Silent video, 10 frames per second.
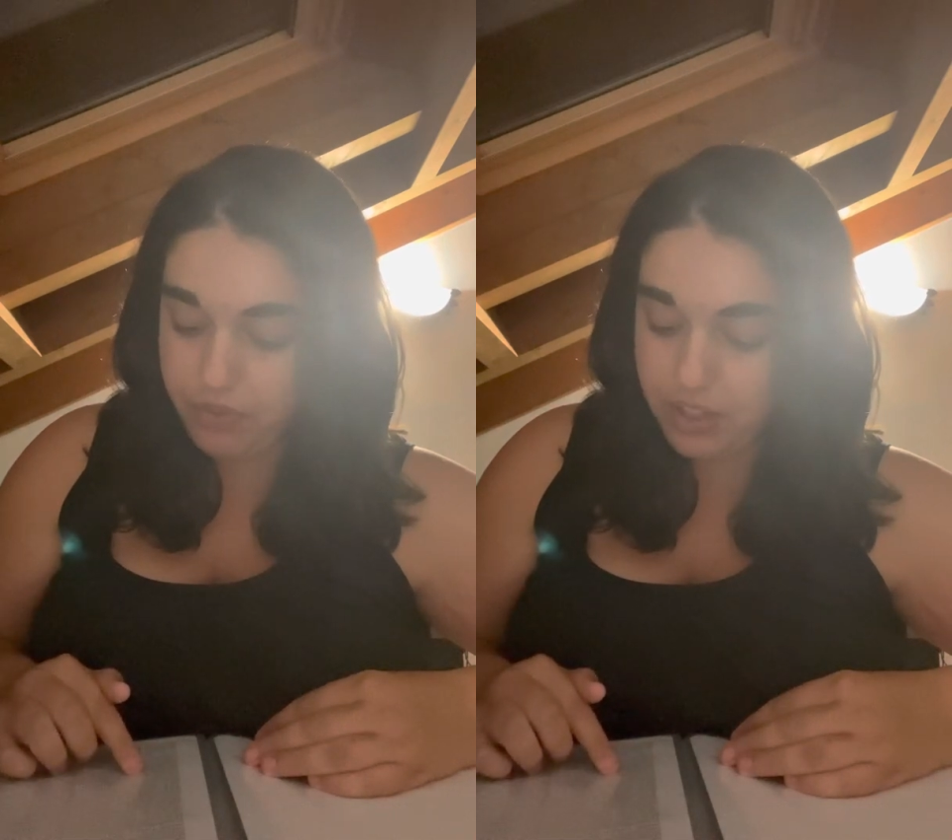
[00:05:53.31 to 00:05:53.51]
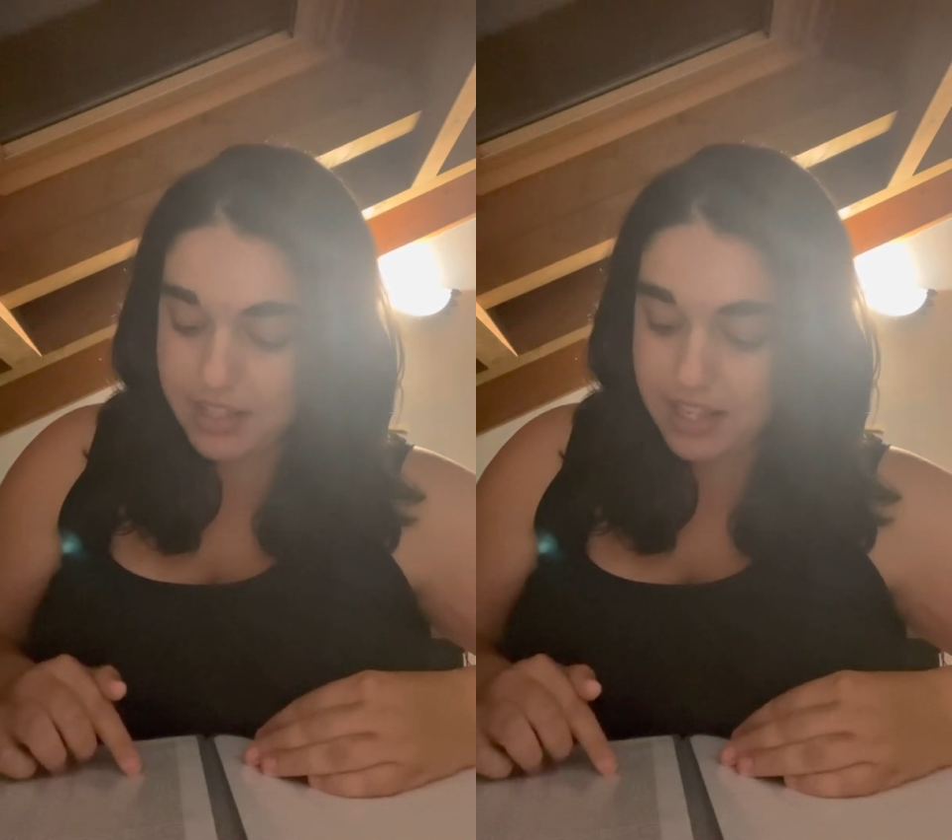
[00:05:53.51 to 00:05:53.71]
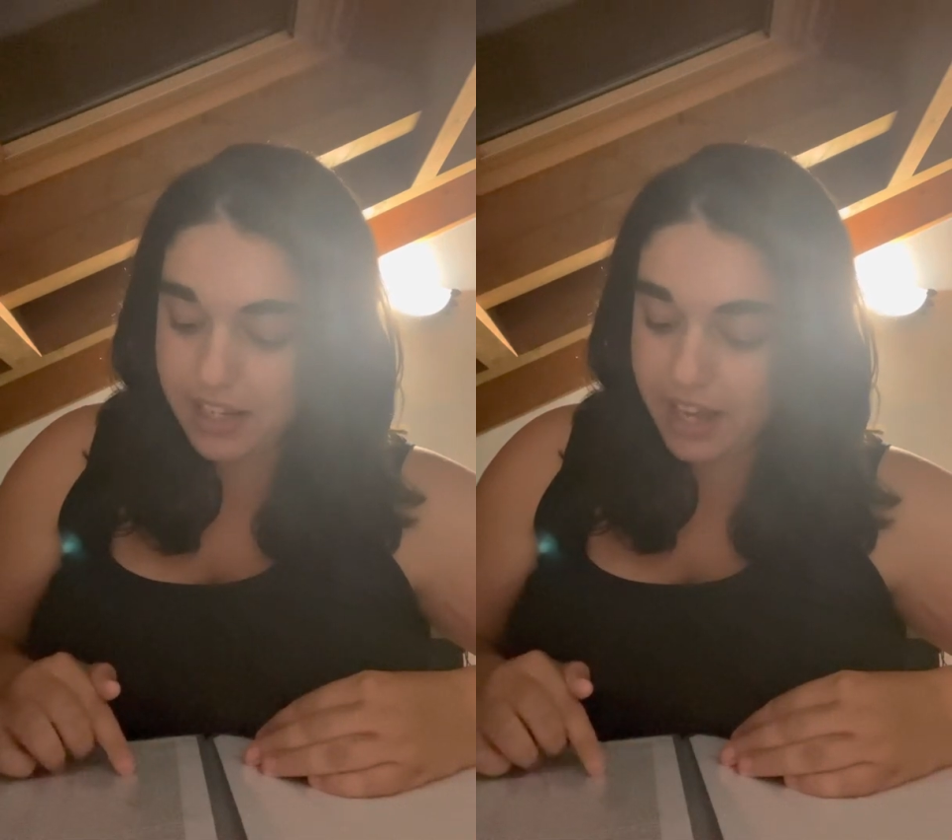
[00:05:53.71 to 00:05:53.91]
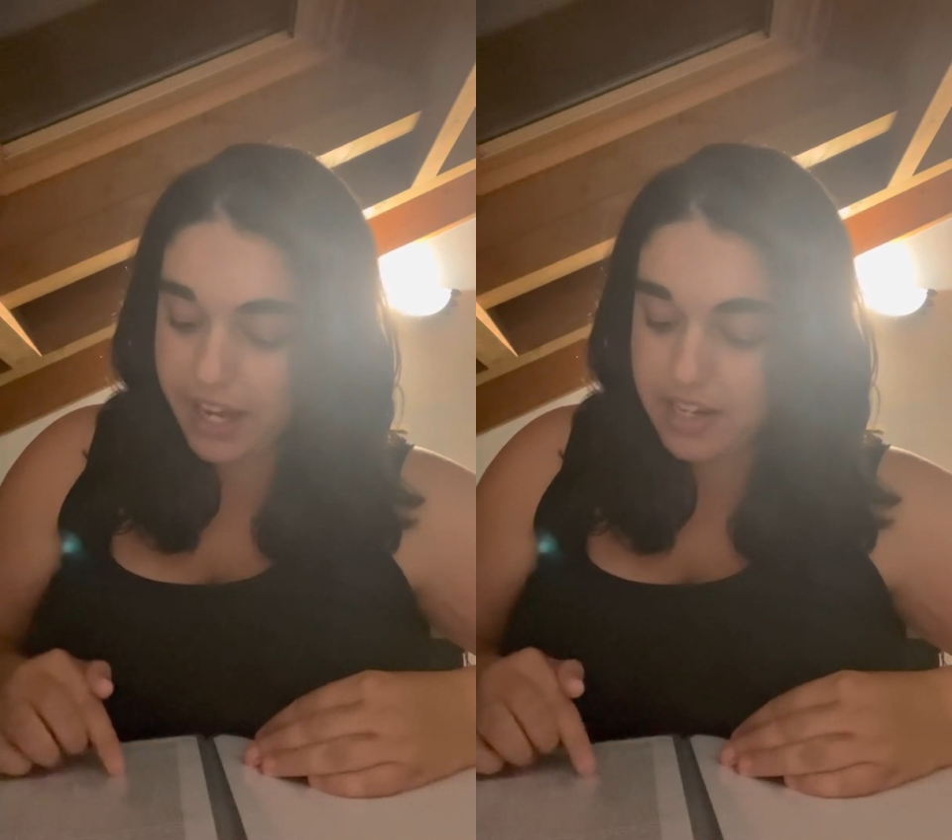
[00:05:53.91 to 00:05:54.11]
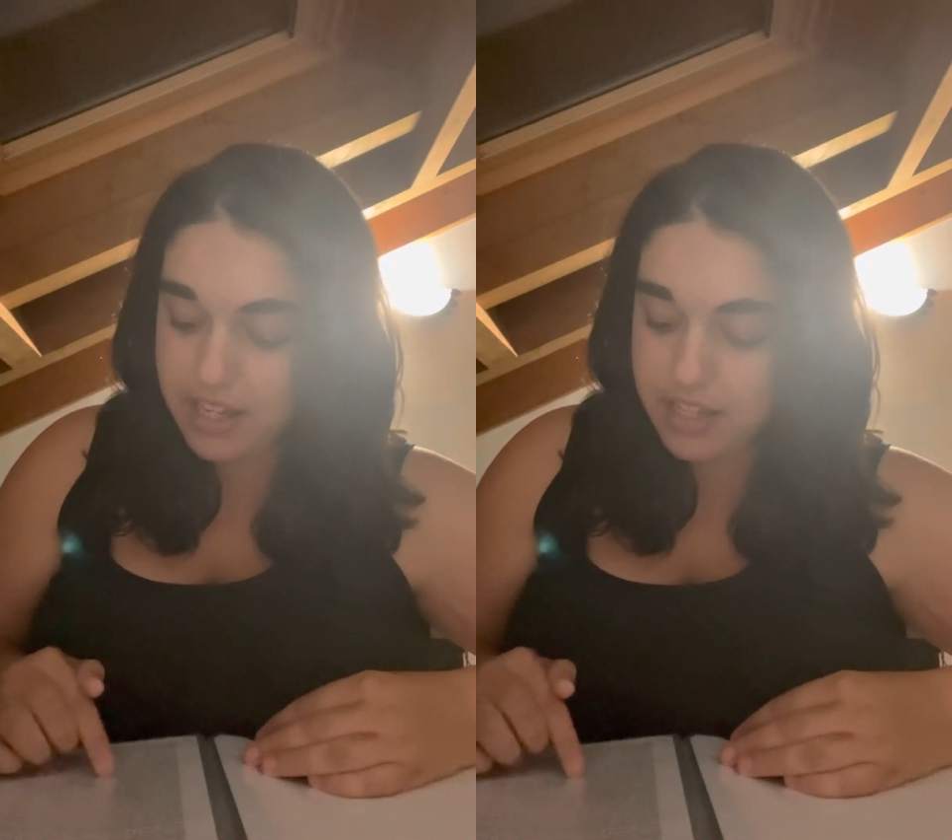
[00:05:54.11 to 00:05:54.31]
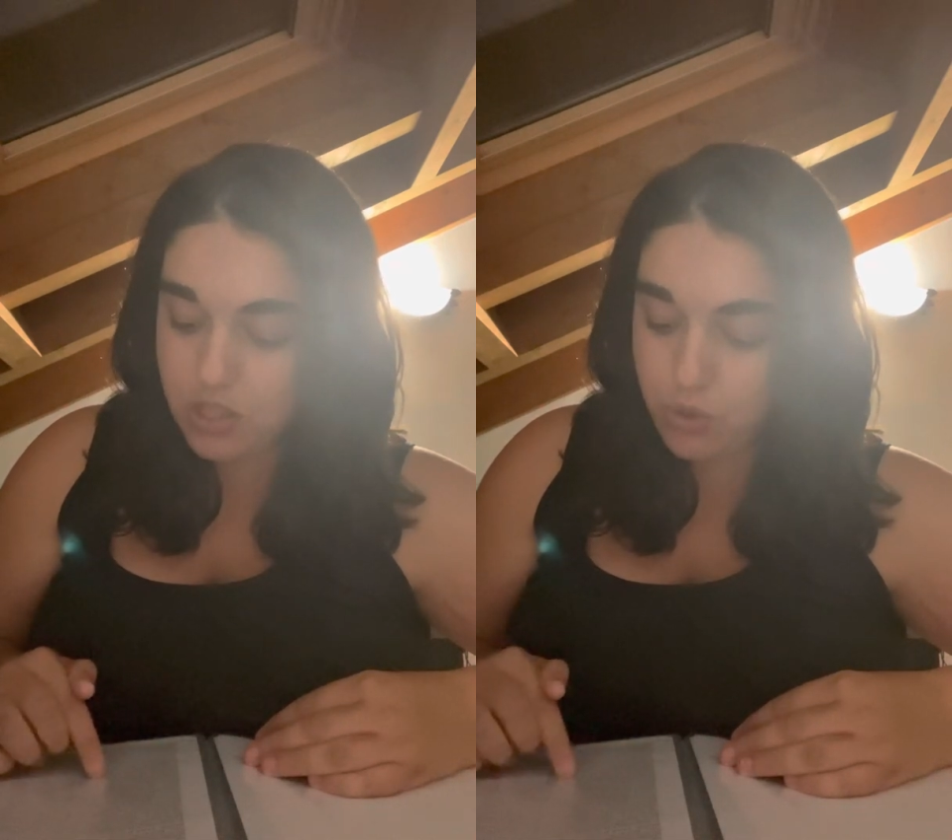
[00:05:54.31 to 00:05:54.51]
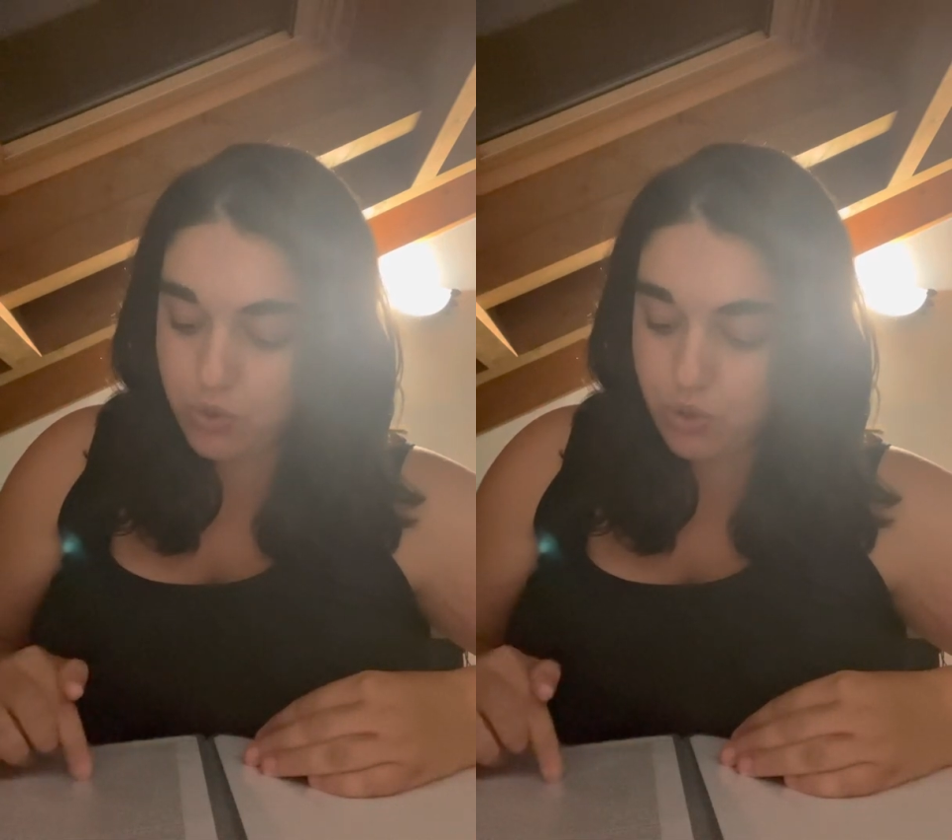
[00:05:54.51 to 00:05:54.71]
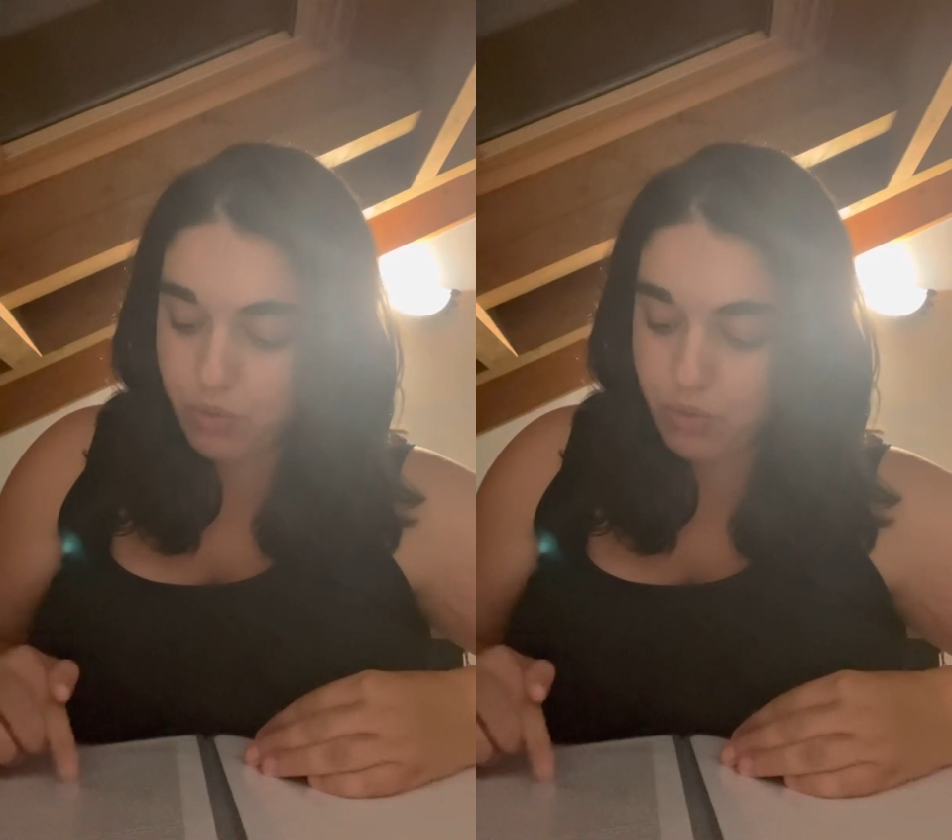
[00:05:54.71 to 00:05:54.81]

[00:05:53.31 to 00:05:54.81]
Sunlight is known to